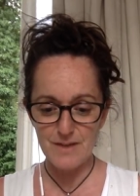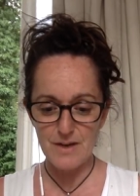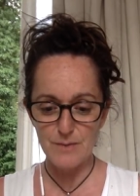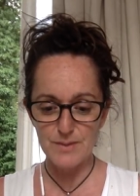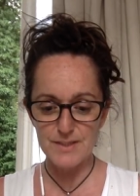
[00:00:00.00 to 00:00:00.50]

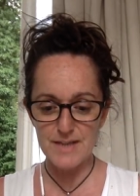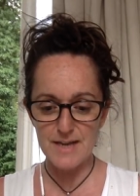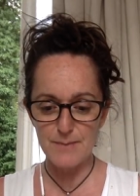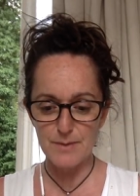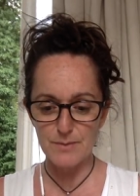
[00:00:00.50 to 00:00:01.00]
I was
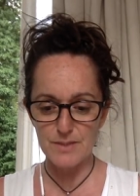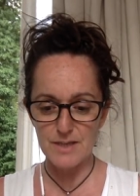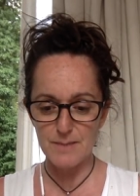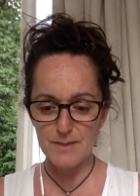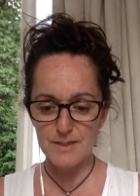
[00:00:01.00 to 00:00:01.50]
sad, but I was
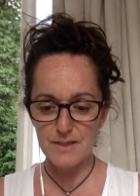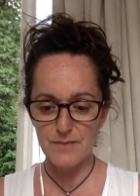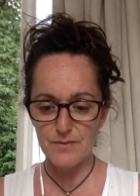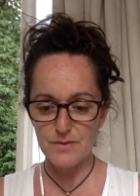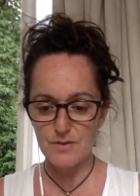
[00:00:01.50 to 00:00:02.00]
telling
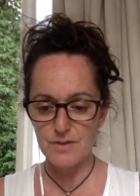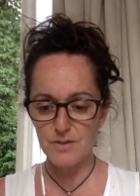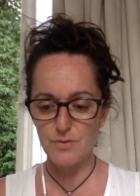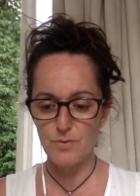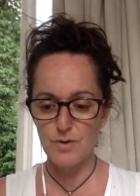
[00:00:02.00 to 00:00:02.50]
myself, there's no
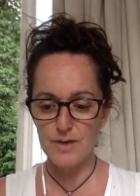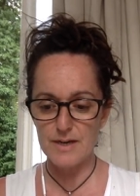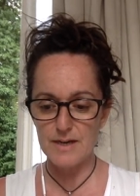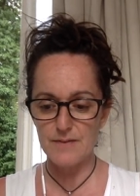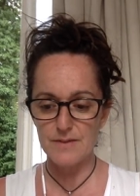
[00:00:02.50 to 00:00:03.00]
need to worry
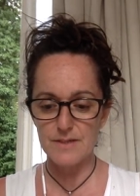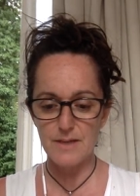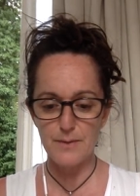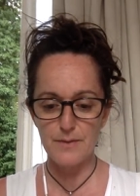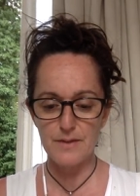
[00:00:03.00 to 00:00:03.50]
now. There's
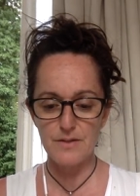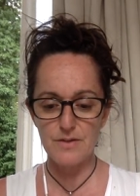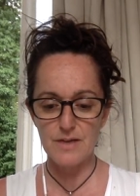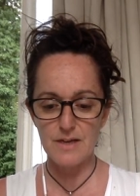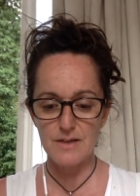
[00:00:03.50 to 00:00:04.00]
nothing that you
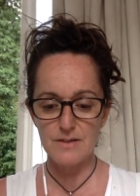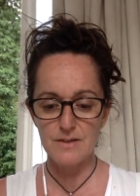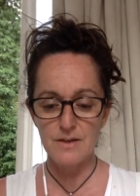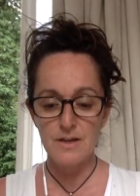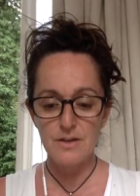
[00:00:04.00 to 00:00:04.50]
can't
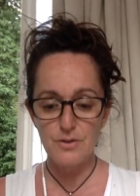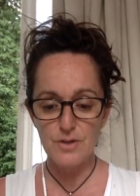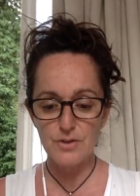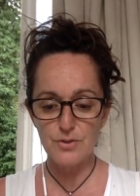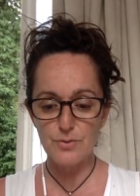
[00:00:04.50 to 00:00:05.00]
you
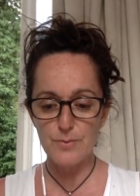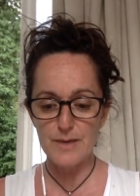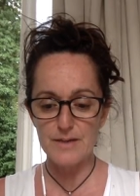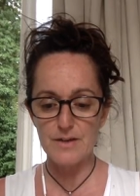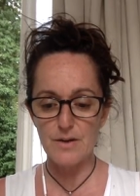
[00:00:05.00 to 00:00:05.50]
can do
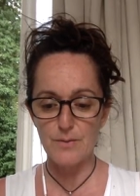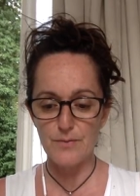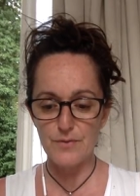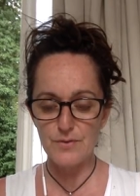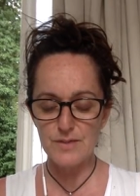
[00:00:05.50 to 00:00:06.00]
about it. I
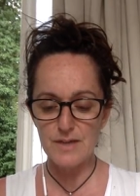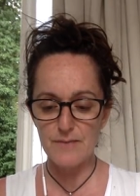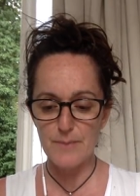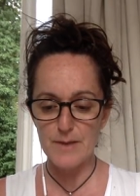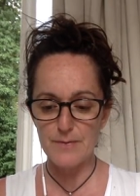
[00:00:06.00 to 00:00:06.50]
refuse to
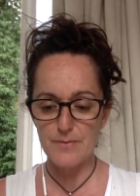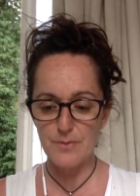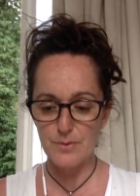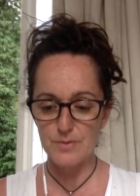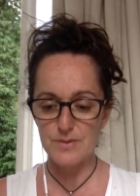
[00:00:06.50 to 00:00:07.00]
have bad
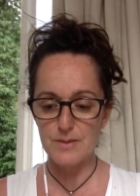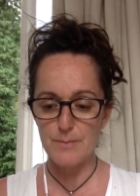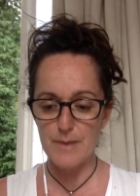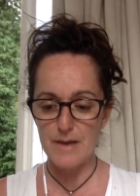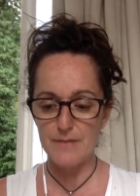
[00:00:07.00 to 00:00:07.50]
thoughts
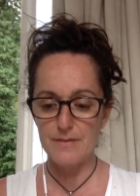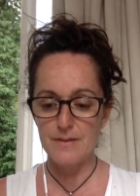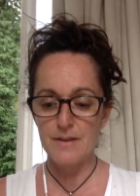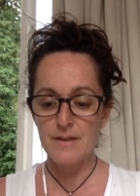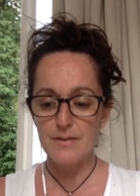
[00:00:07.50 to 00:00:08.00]
about
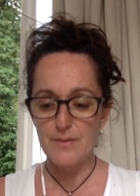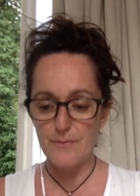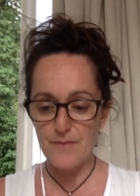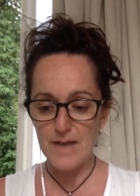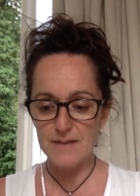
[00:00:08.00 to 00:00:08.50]
the
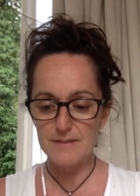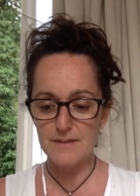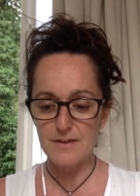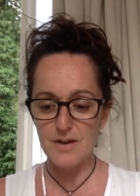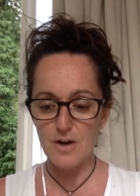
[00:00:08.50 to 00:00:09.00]
fact
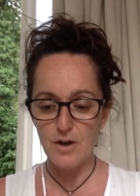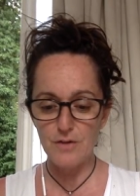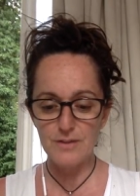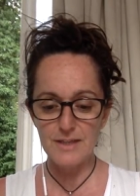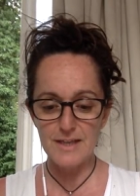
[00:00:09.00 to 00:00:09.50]
that I
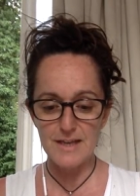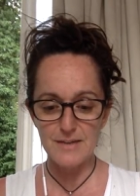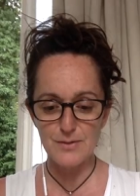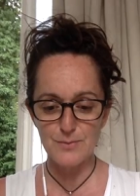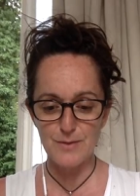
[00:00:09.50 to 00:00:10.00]
only
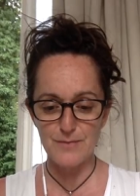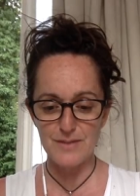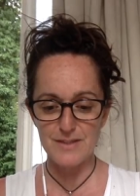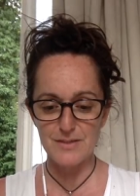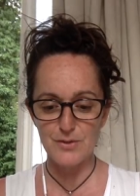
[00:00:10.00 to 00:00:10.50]
cancelled my
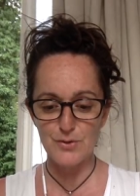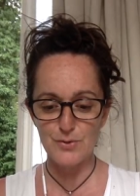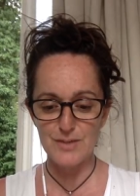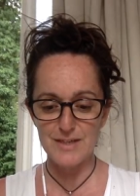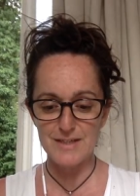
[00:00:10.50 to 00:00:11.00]
visa
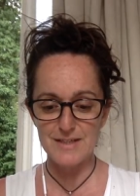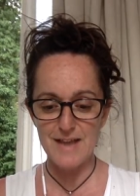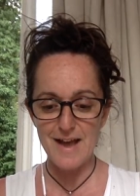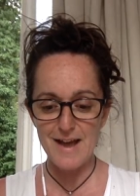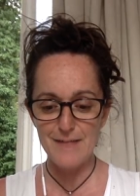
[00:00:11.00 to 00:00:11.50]
two days
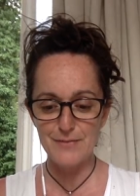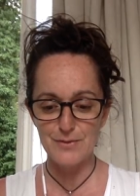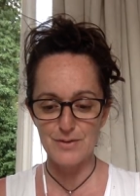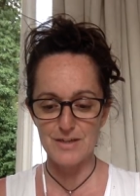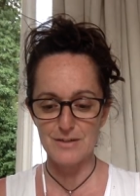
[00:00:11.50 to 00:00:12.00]

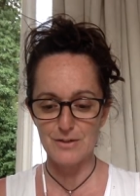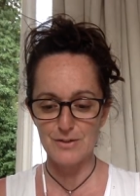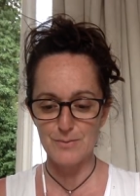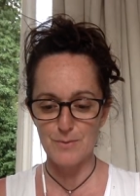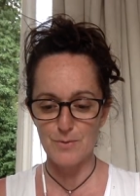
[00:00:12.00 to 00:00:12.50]
after I had
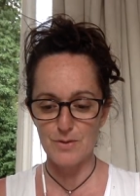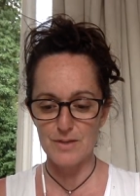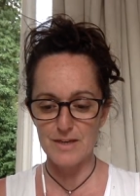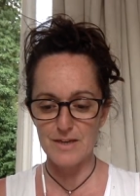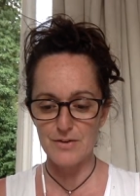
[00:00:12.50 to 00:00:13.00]
lost my
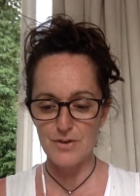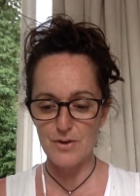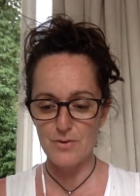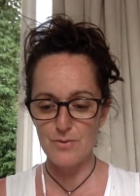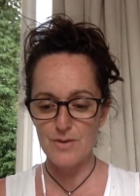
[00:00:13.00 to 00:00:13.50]
wallet and
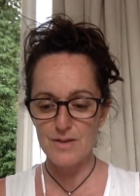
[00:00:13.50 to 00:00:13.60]
no